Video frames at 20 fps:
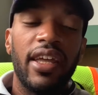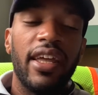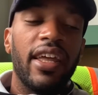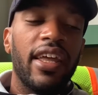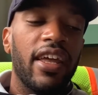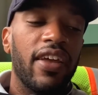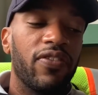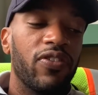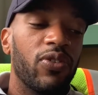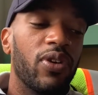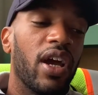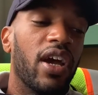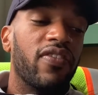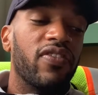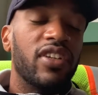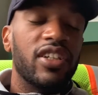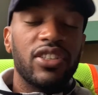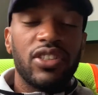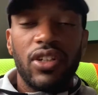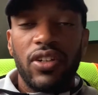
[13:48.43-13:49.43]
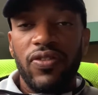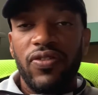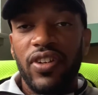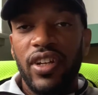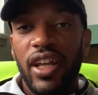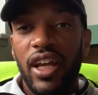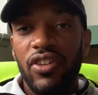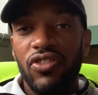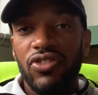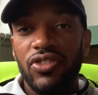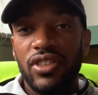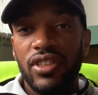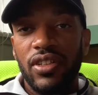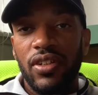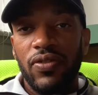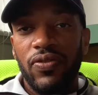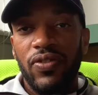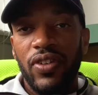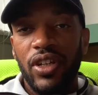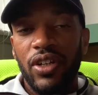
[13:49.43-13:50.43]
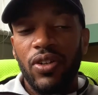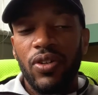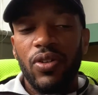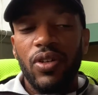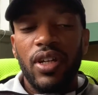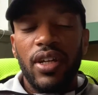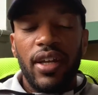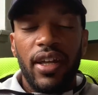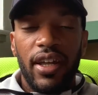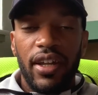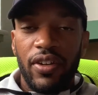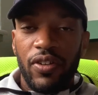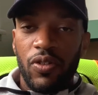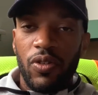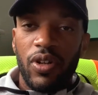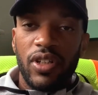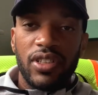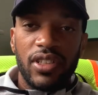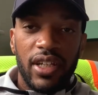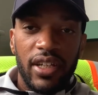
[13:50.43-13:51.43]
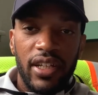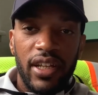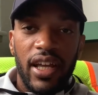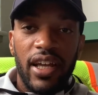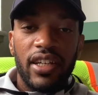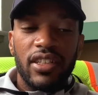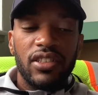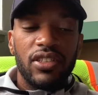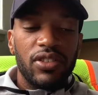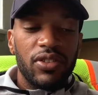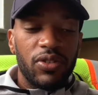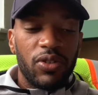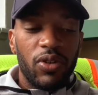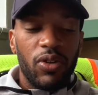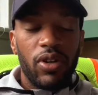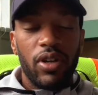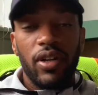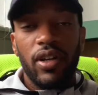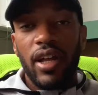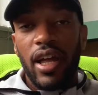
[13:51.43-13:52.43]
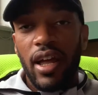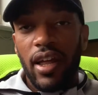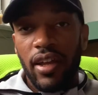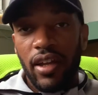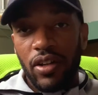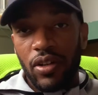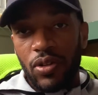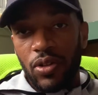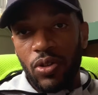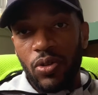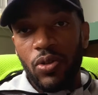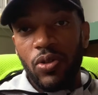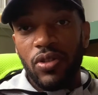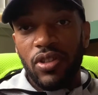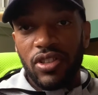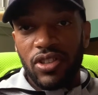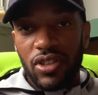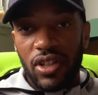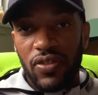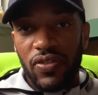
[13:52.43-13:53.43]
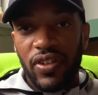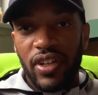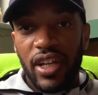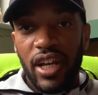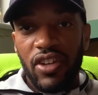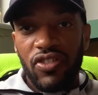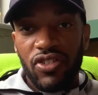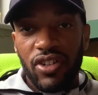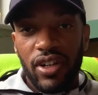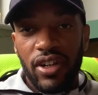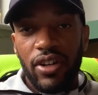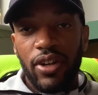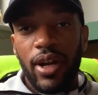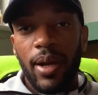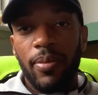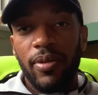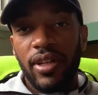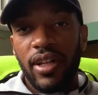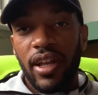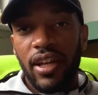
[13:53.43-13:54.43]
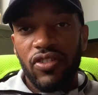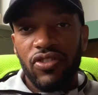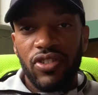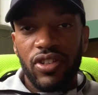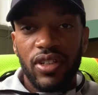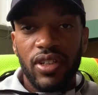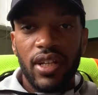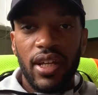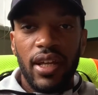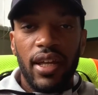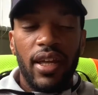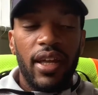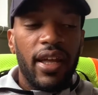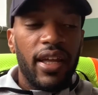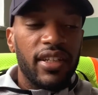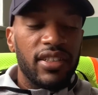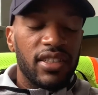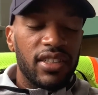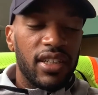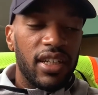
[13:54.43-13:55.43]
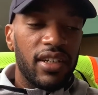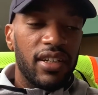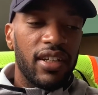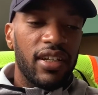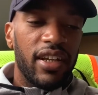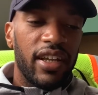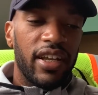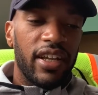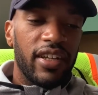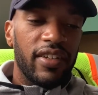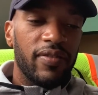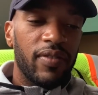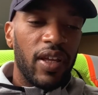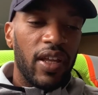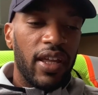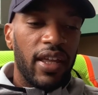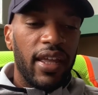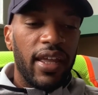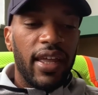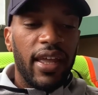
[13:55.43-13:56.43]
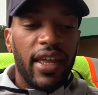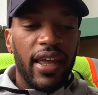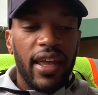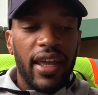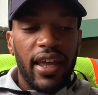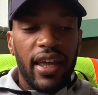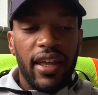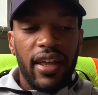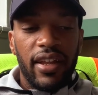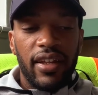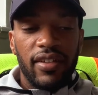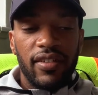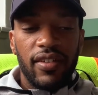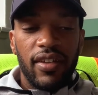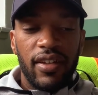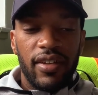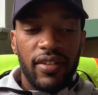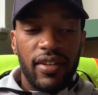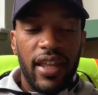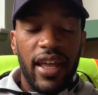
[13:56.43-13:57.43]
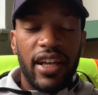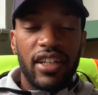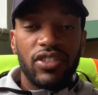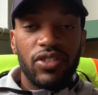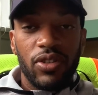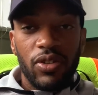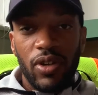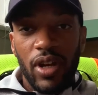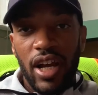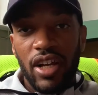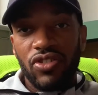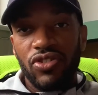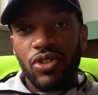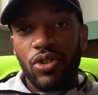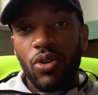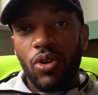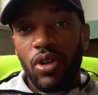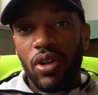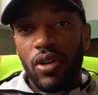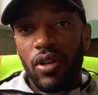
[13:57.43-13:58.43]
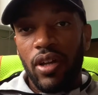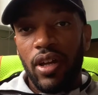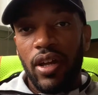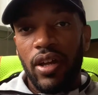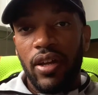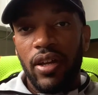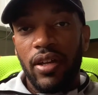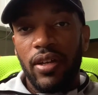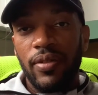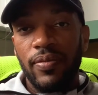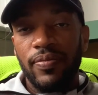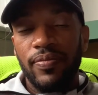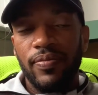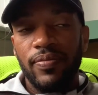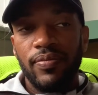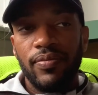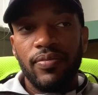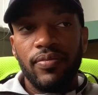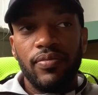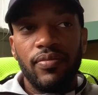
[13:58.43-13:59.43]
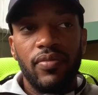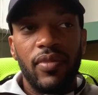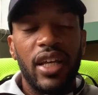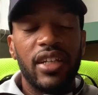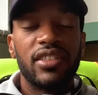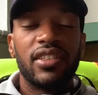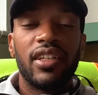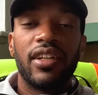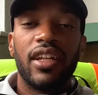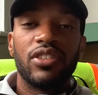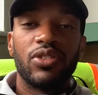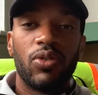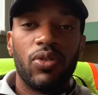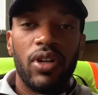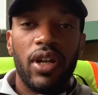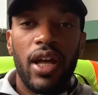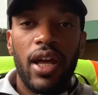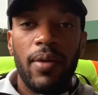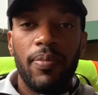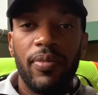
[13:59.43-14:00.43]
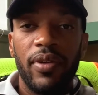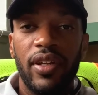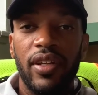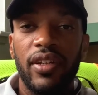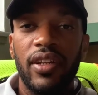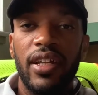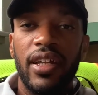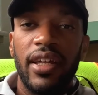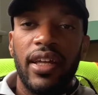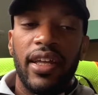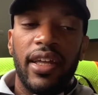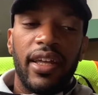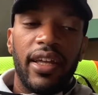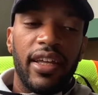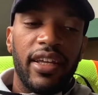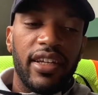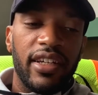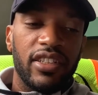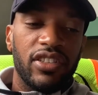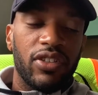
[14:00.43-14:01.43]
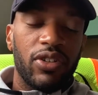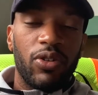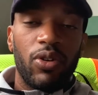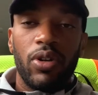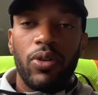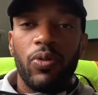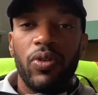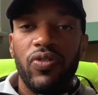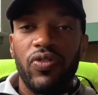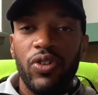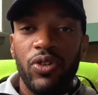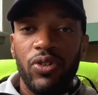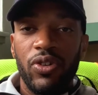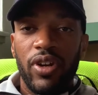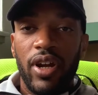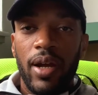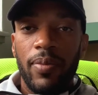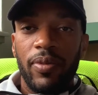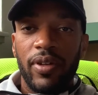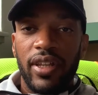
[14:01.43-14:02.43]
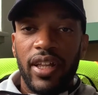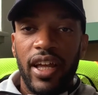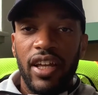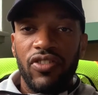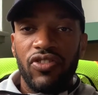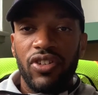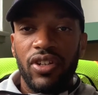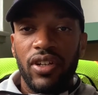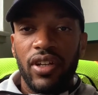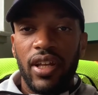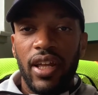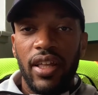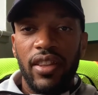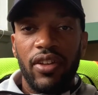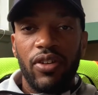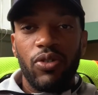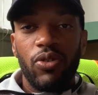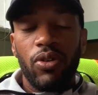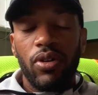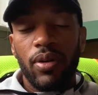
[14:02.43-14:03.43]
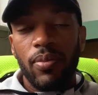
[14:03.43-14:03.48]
if you have any certifications in the field. You're going to say yes. You're going to include the certification in your application and send it in. And next, they're actually going to, next thing that's going to happen is they're going to review your application, and they're going